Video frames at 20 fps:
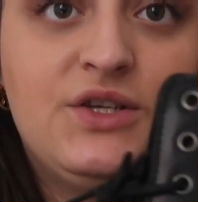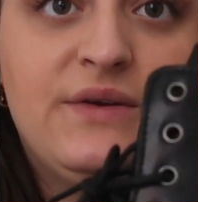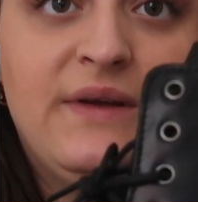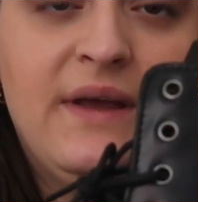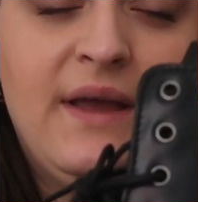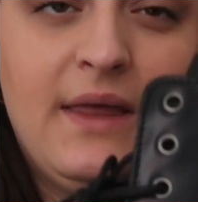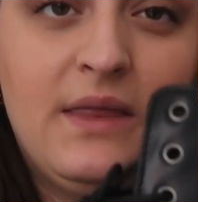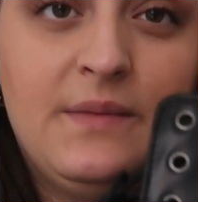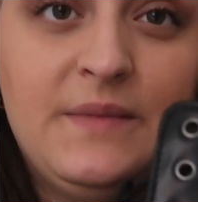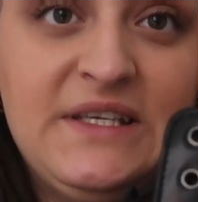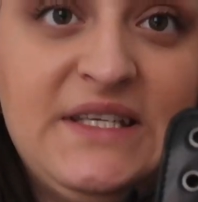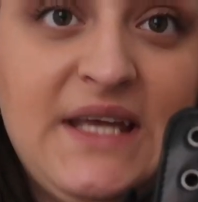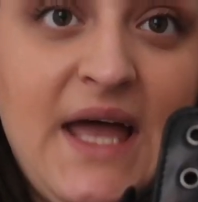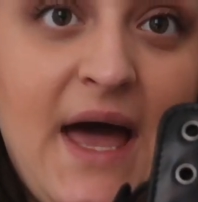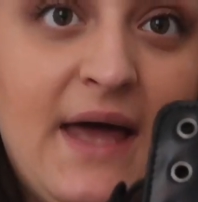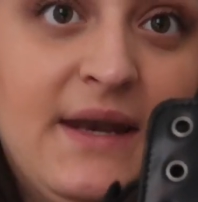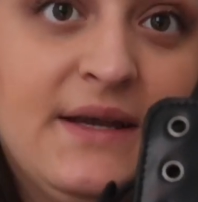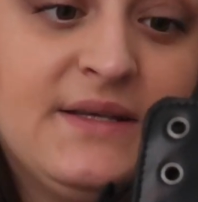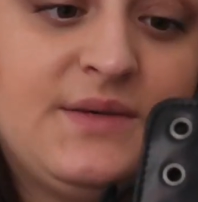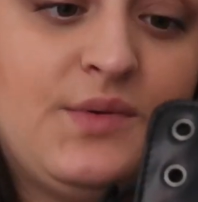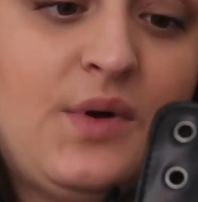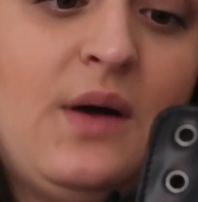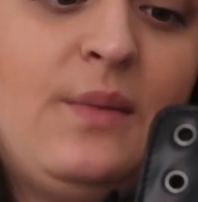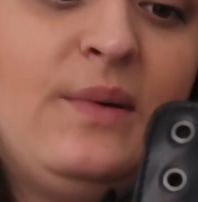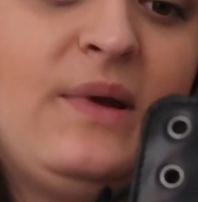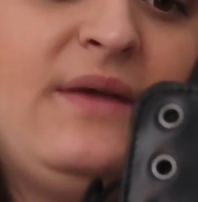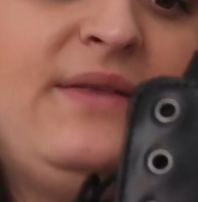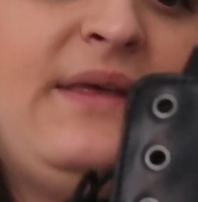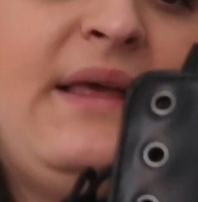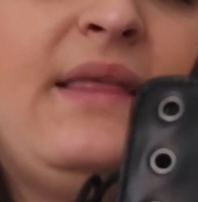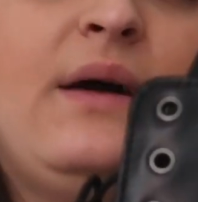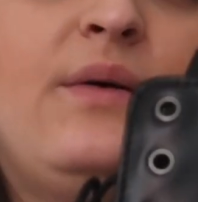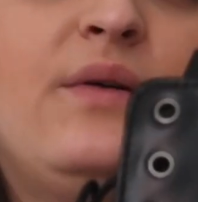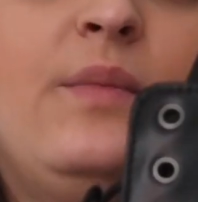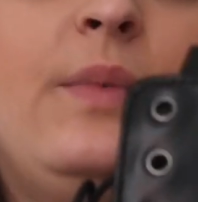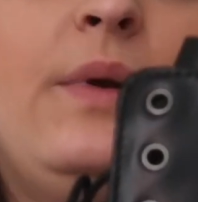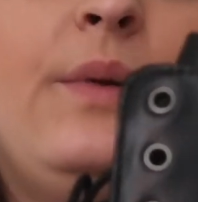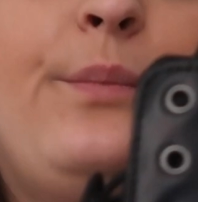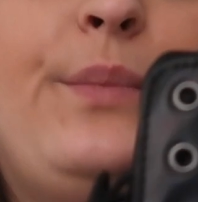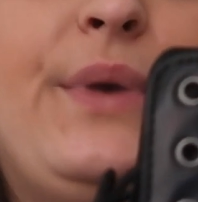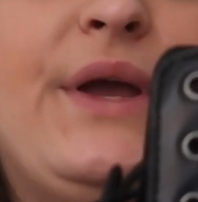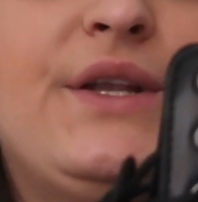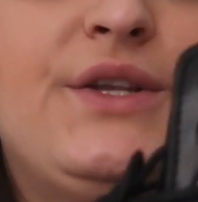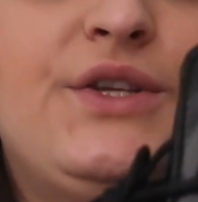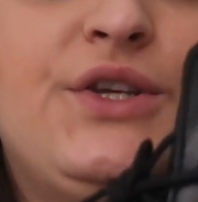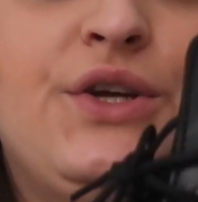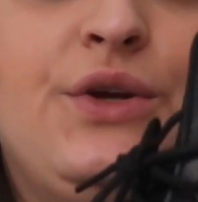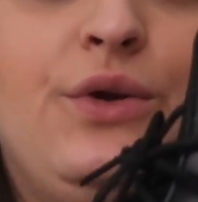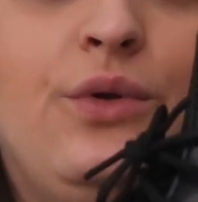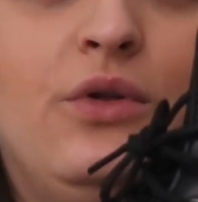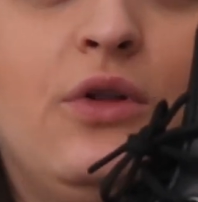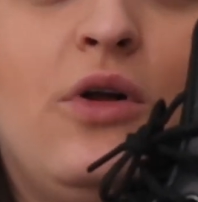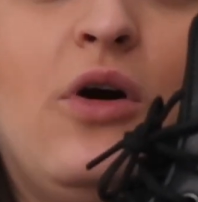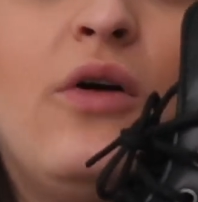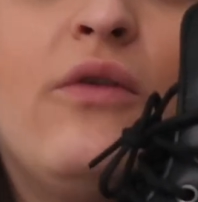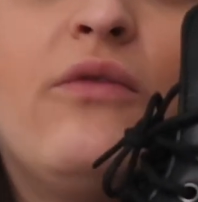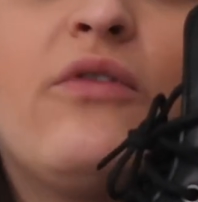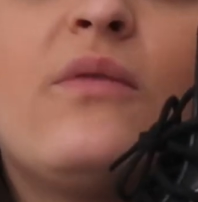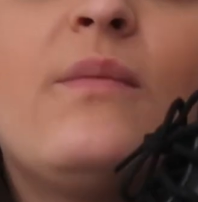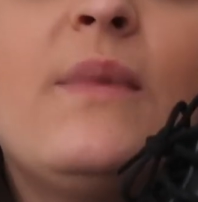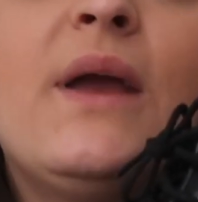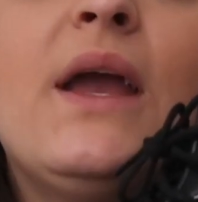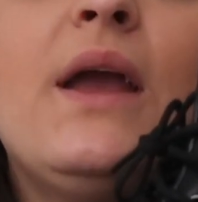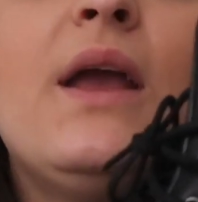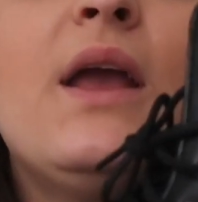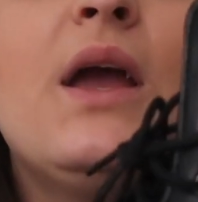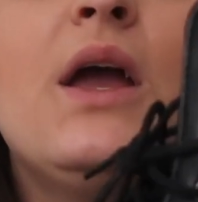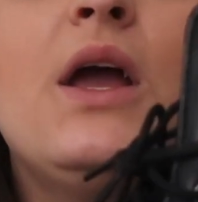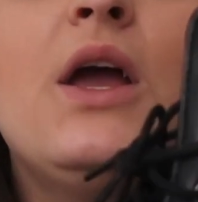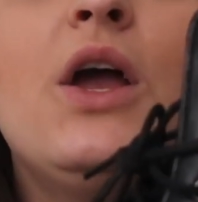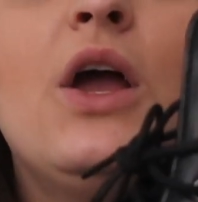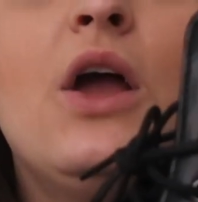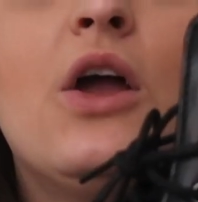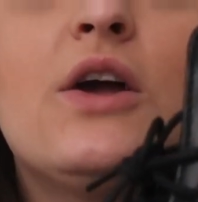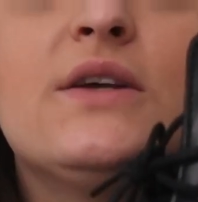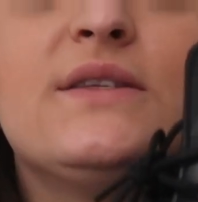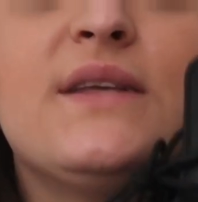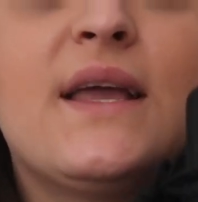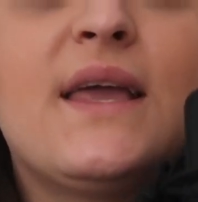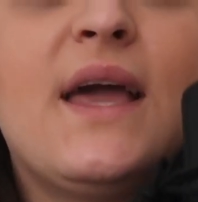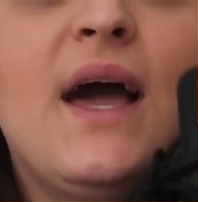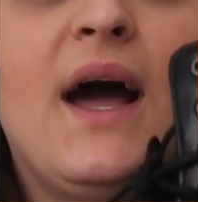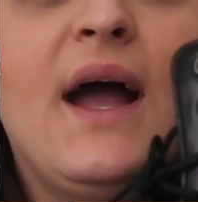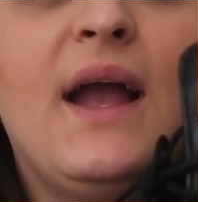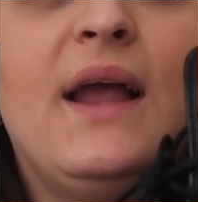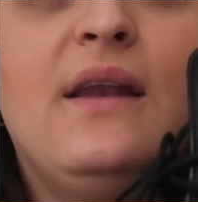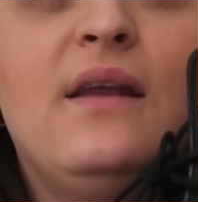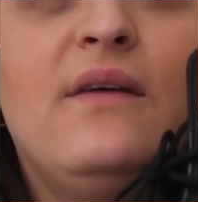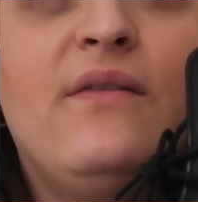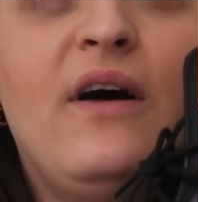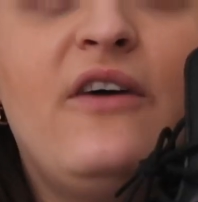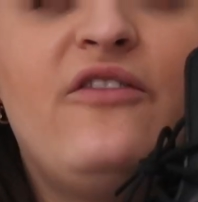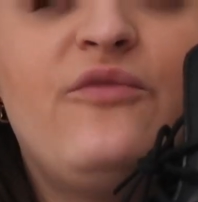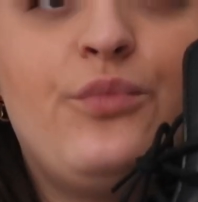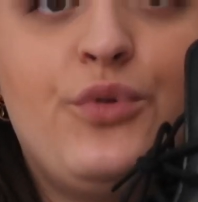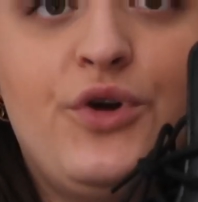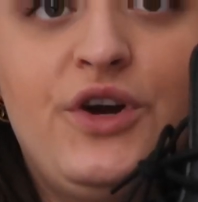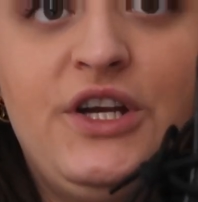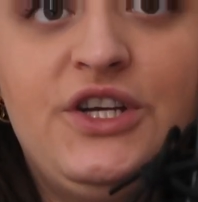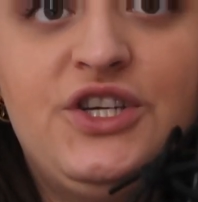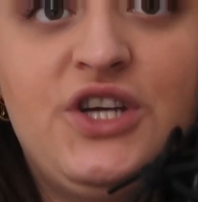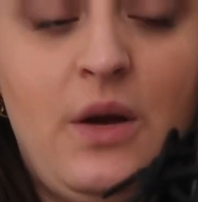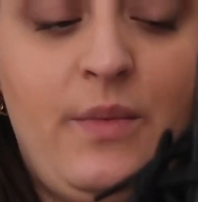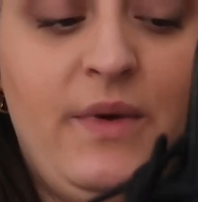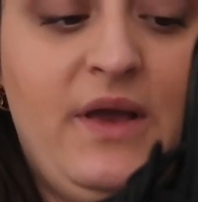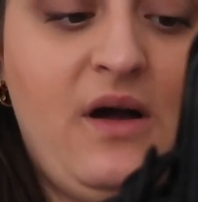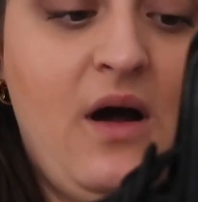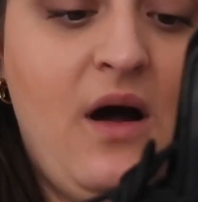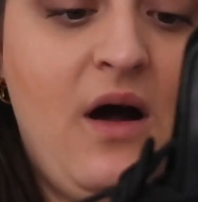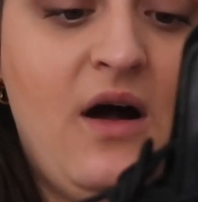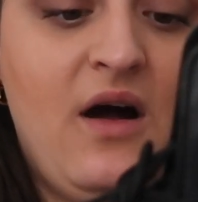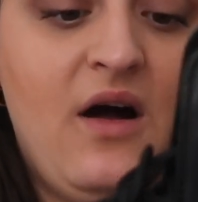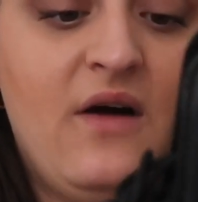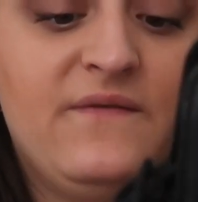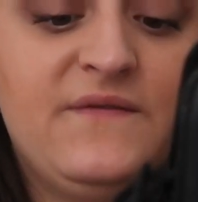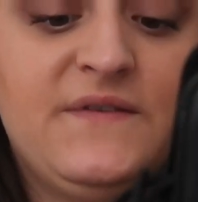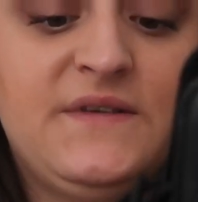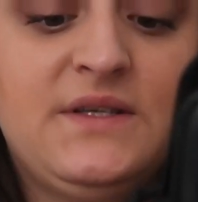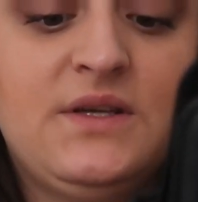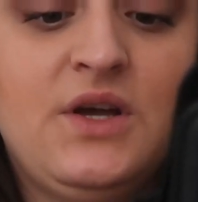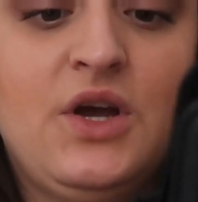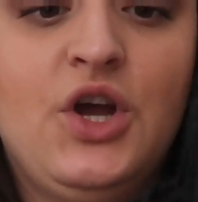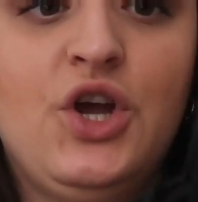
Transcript: You can get them in 10 as well, but I think that would have been a bit too long for me because I kind of have pretty chubby calves,